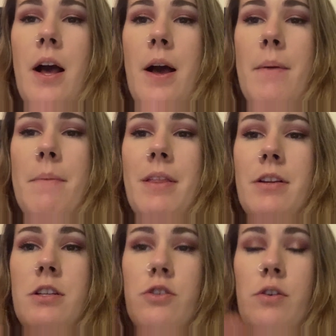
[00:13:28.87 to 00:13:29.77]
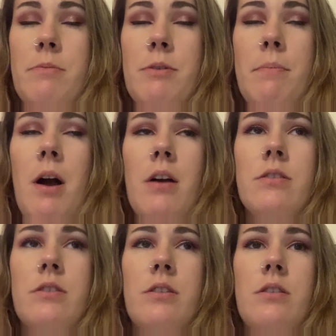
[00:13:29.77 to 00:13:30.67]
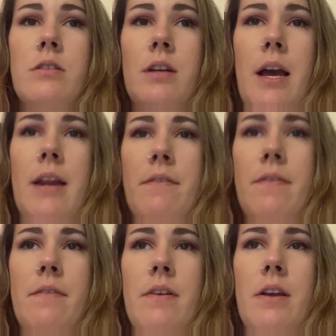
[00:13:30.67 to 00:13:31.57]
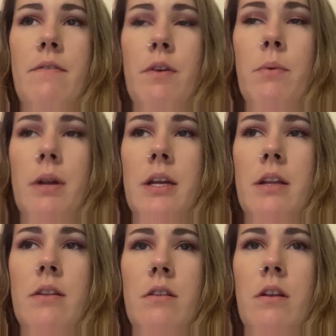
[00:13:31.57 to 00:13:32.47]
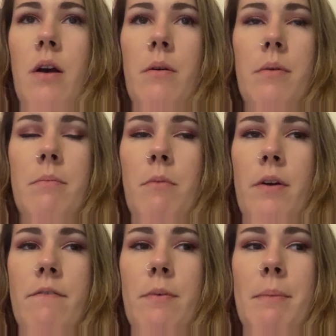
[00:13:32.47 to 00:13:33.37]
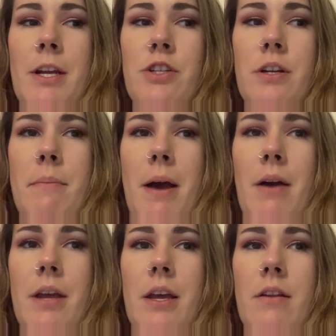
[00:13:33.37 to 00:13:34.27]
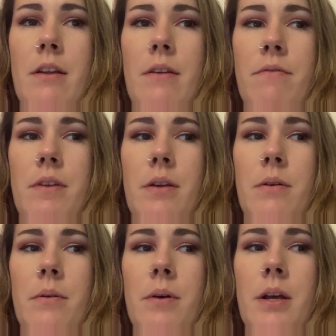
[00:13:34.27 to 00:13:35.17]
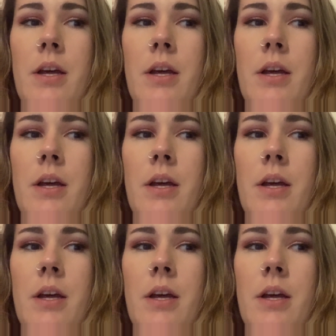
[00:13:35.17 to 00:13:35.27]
in the description box, kind of if you want to know more information about it, if you